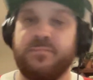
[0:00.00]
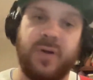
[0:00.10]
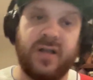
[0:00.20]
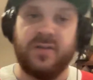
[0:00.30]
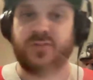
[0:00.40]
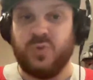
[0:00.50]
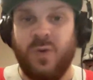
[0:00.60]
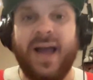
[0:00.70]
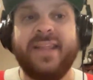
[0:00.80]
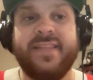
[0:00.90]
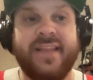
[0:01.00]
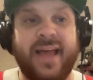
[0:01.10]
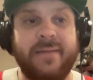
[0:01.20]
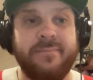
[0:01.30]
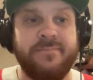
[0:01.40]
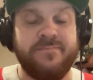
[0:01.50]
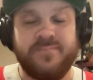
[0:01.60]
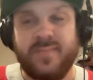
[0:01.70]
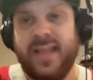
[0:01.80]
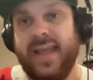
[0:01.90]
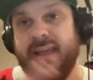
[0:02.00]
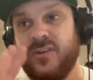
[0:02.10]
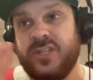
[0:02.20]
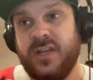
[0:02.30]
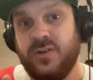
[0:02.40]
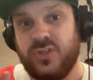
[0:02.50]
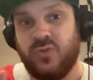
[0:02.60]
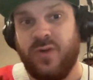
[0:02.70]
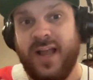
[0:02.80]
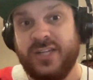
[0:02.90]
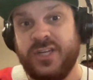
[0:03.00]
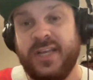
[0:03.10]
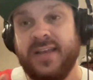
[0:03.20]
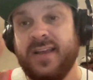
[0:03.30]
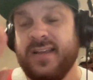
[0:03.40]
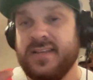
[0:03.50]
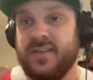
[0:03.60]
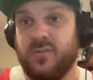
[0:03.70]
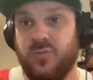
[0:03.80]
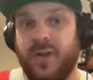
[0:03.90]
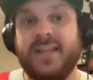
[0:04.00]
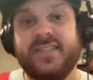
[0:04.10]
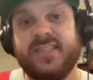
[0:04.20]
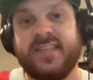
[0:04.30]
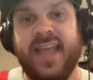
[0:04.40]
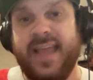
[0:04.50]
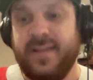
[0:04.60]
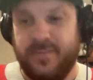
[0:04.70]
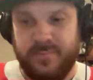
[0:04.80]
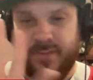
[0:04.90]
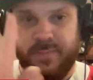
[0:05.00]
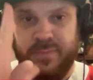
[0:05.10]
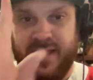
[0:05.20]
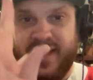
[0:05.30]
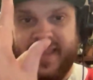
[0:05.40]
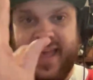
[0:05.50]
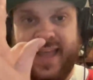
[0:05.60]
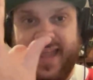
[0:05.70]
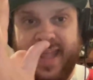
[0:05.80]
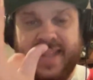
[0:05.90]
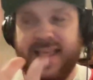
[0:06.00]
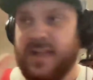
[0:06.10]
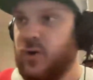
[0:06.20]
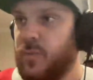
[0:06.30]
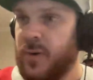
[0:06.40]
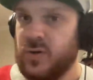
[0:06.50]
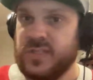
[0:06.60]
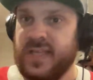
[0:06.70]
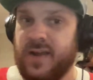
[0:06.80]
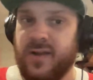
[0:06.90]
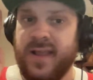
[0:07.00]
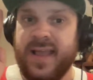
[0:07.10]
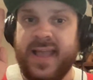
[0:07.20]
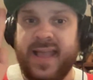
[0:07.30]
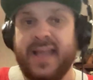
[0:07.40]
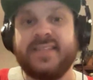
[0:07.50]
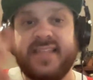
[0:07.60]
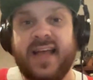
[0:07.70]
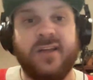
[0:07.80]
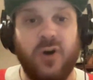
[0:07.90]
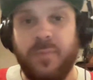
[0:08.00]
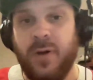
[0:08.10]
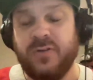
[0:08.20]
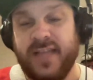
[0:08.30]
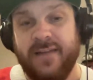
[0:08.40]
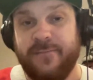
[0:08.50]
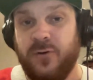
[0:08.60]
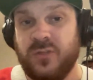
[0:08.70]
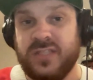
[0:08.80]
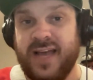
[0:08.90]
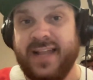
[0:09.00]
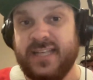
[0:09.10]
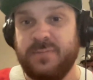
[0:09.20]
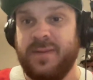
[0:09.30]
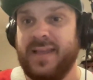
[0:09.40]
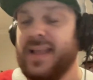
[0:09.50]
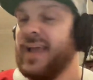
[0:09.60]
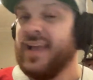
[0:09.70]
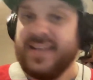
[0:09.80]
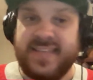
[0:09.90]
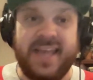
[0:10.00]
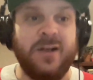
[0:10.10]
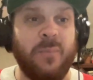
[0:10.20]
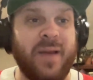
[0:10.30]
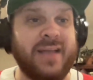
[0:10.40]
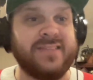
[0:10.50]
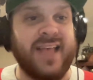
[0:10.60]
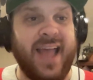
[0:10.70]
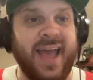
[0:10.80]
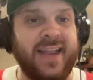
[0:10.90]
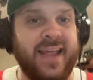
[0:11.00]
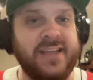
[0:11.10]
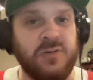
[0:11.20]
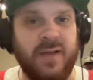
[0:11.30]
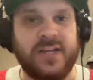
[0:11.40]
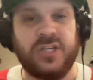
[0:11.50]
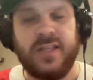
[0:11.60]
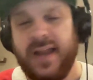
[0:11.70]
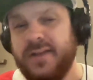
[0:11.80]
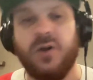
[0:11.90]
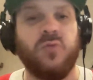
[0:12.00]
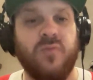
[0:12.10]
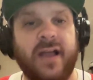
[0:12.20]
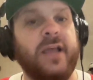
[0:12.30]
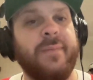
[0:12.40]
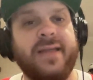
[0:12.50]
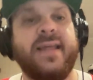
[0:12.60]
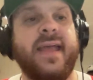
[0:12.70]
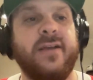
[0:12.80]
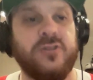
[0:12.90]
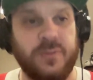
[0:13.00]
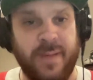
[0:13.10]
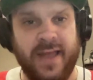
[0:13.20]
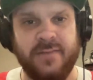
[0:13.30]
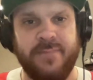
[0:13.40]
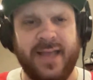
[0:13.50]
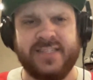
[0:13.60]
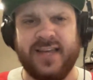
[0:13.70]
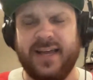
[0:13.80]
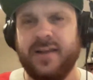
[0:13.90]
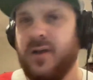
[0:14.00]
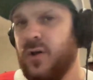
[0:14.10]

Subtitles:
Puck goes wide of the net. Anderson goes crashing. Right skate, the blade of that, hitting that goalpost there. Hits that goalpost at full sliding speed. His ankle bends at a direction that I don't recommend ankles bend based on